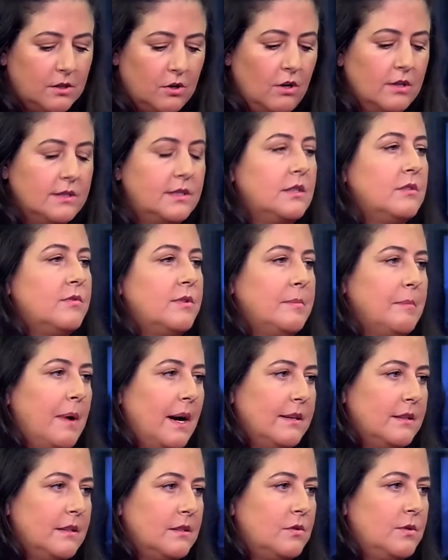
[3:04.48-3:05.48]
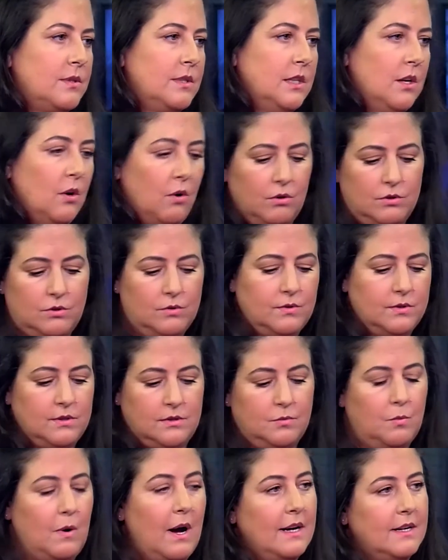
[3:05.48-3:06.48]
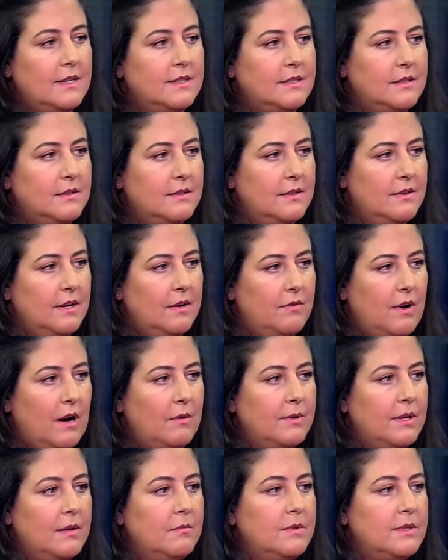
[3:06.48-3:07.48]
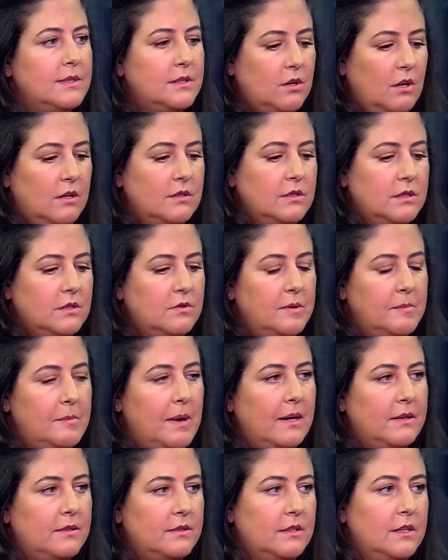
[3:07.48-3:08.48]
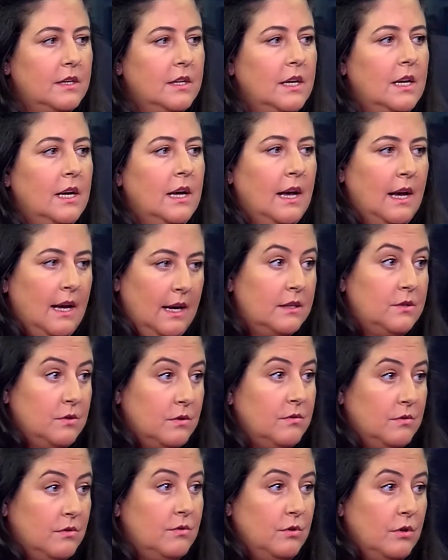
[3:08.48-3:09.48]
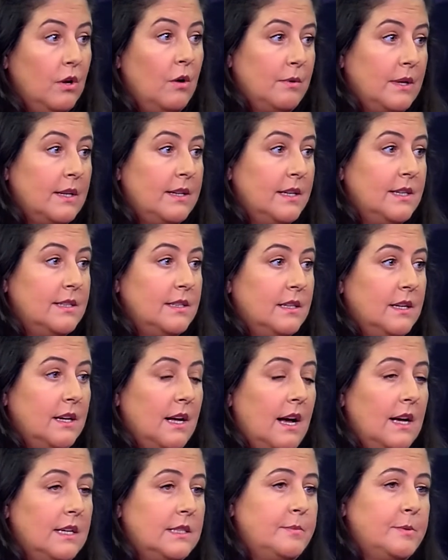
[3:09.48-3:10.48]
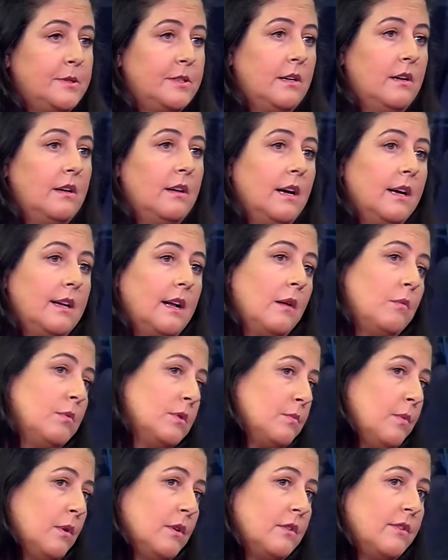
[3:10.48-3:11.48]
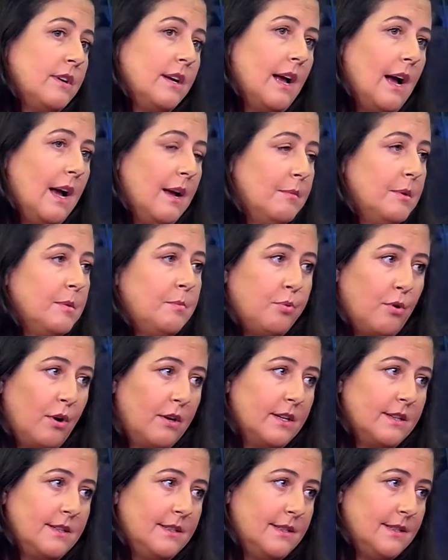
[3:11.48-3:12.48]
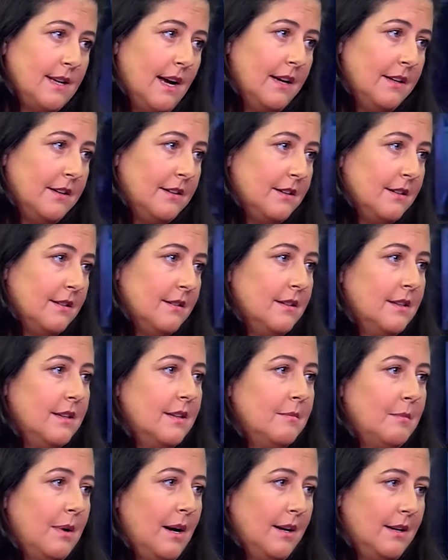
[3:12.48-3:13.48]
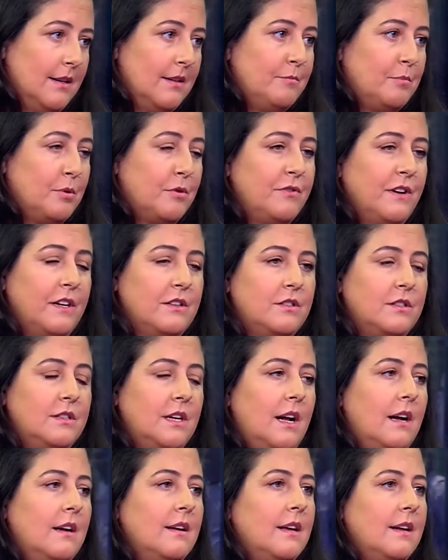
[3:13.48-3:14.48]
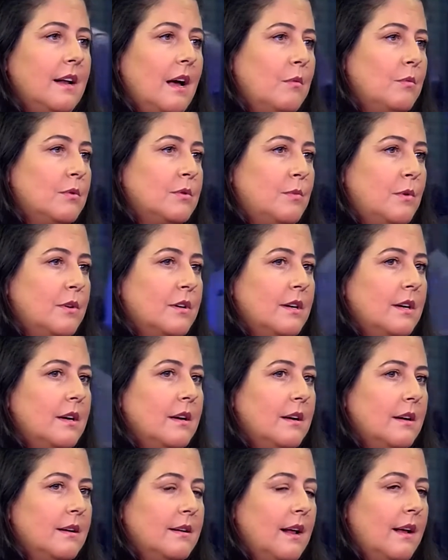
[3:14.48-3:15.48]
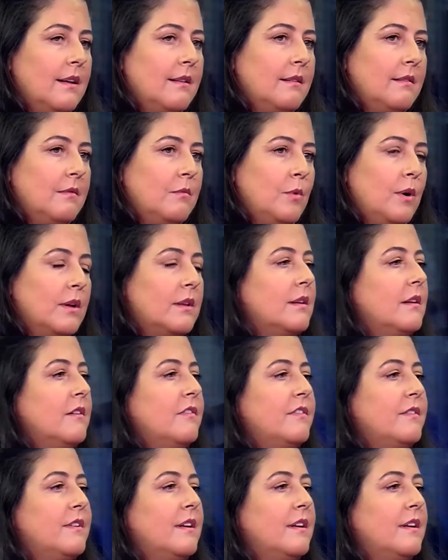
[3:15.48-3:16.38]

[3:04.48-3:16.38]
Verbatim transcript: a constant reminder to see all those wires around him. It's a constant reminder. Uh, to know that he's in the hospital. Yeah. And I was wondering, I'm a product designer in my professional, and I was wondering that what if